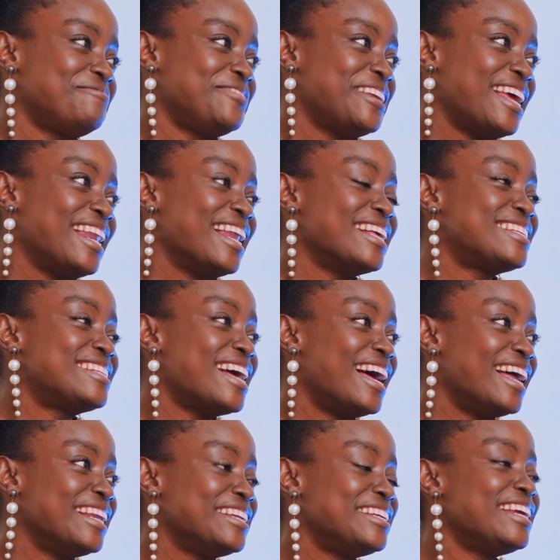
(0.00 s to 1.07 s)
You
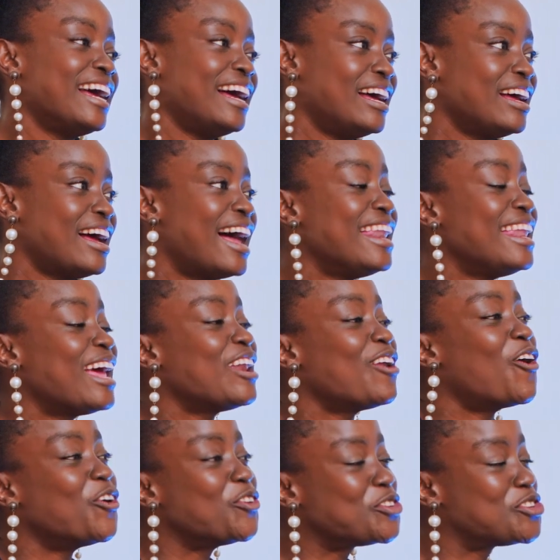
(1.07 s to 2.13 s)
understand? Yeah. And then
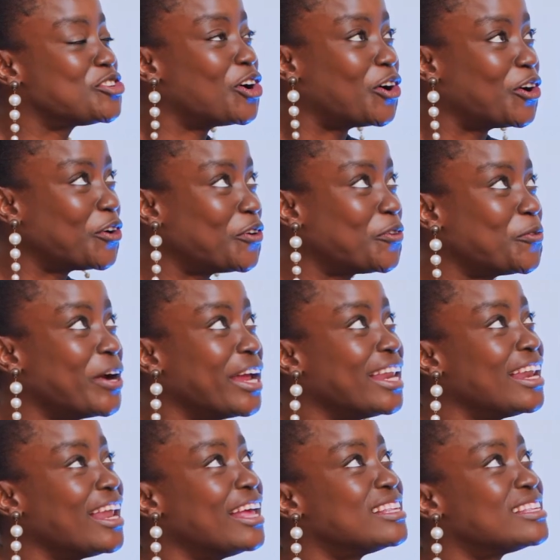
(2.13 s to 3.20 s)
also
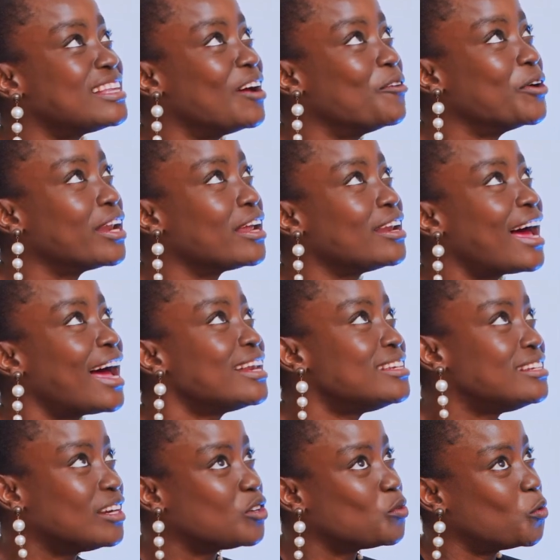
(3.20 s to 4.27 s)
when an
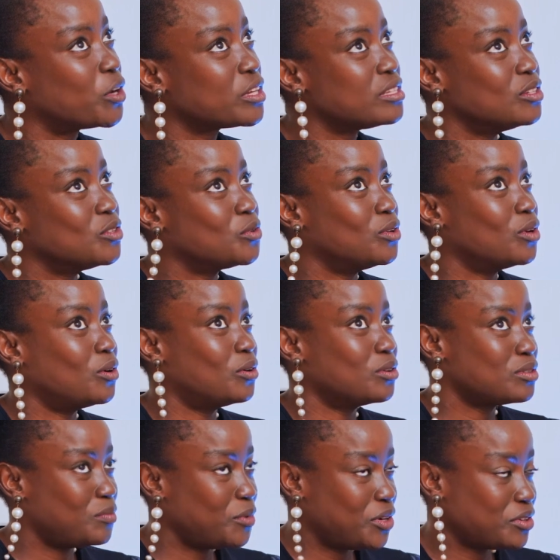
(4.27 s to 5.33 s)
addict walks into the
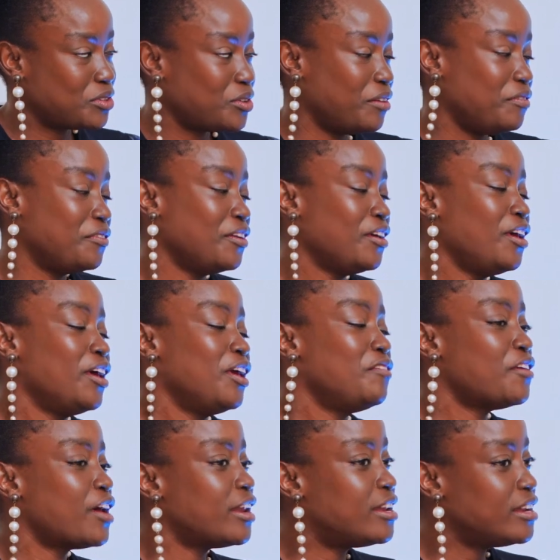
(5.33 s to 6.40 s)
hospital, so
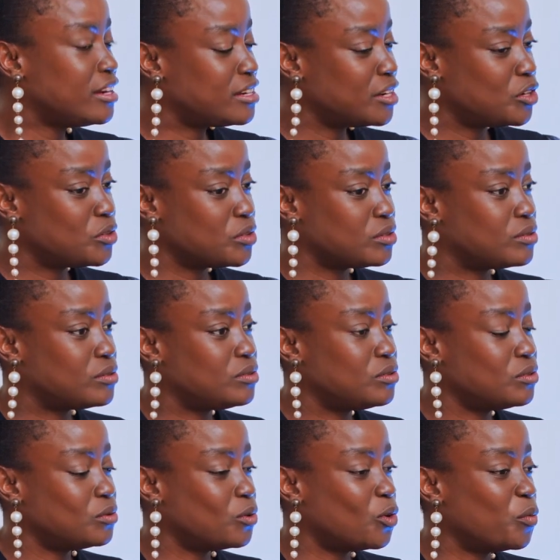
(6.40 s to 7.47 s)
if you're addicted
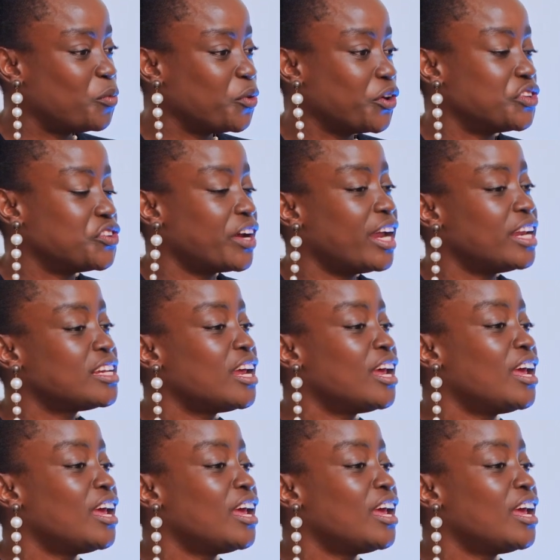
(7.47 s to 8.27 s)
to opioids, right,